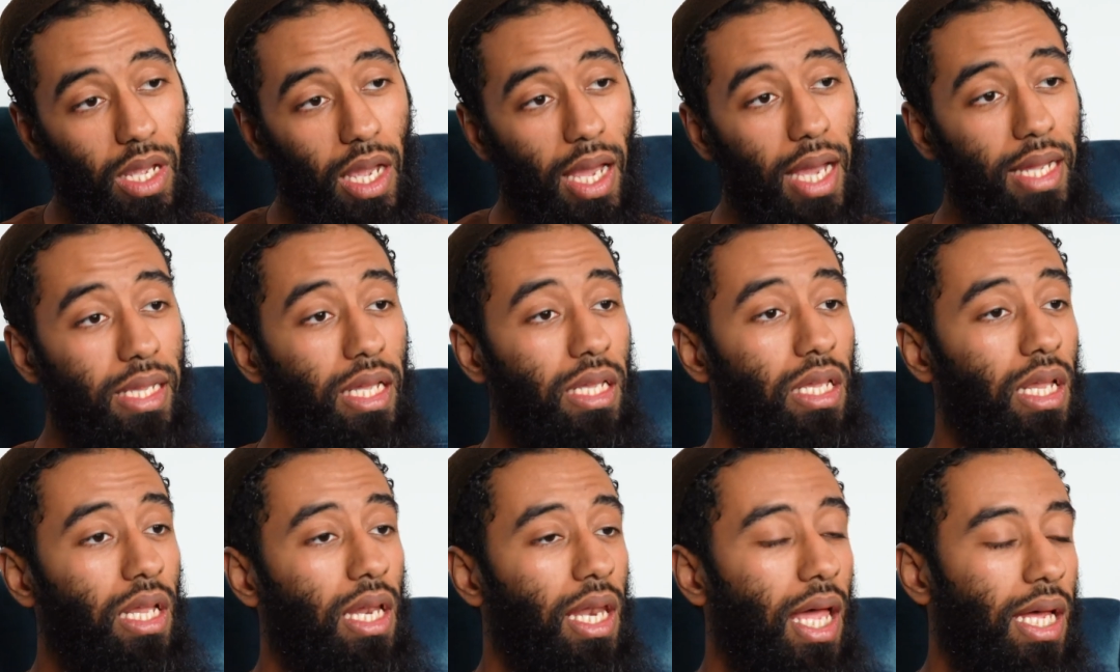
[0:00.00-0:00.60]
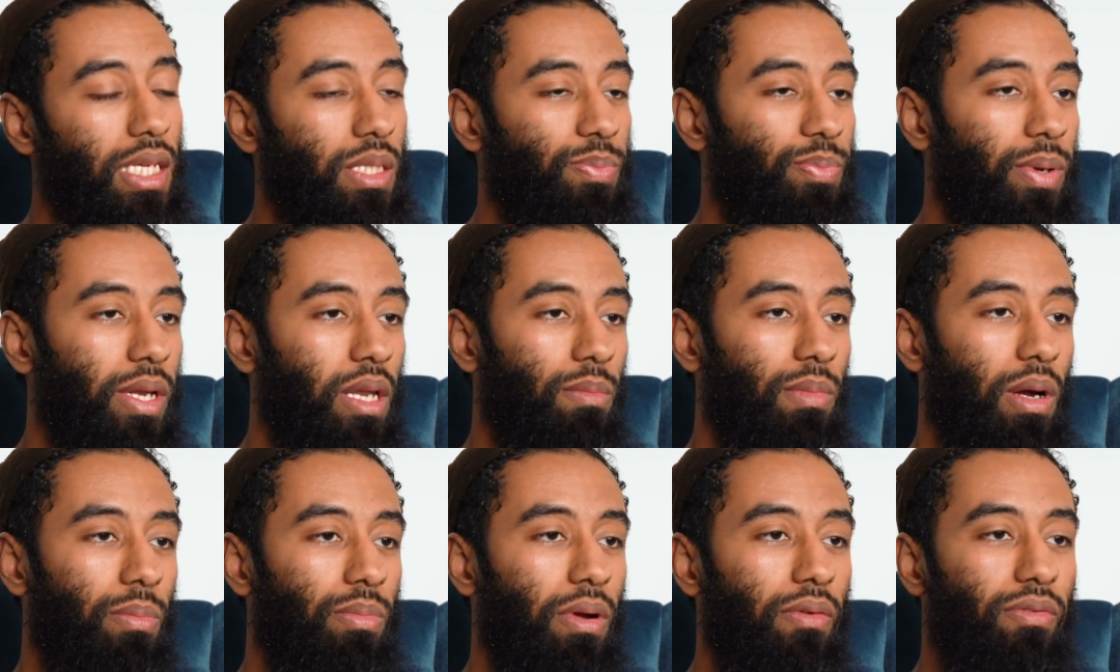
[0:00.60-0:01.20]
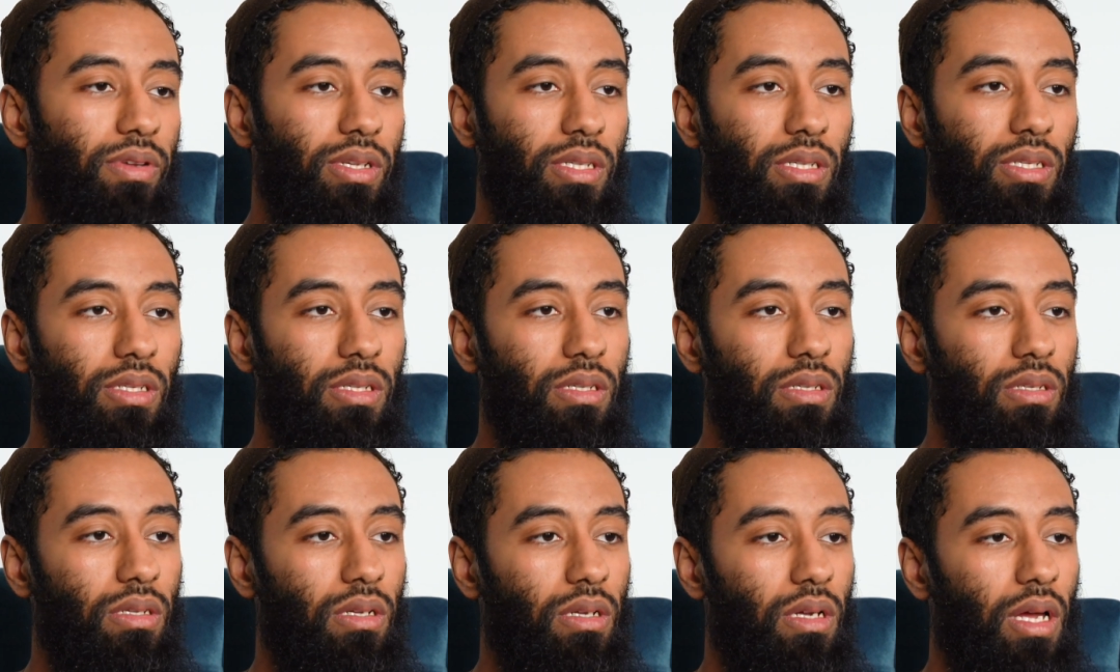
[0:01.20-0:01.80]
And then the last pillar, my brothers
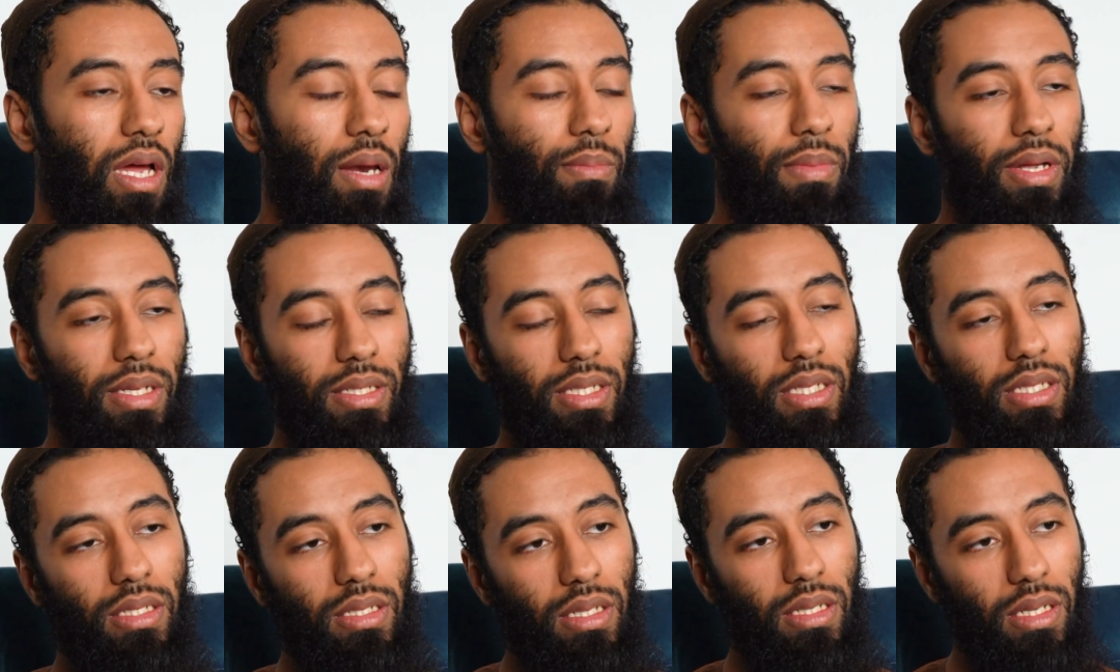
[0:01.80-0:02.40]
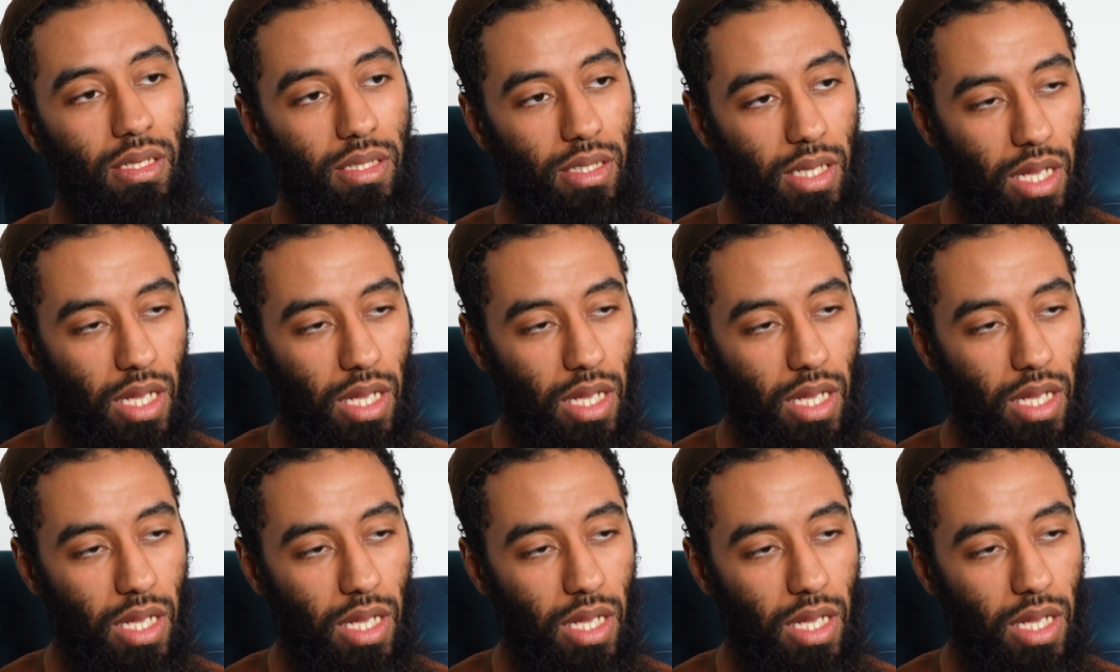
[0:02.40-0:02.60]
and my sisters,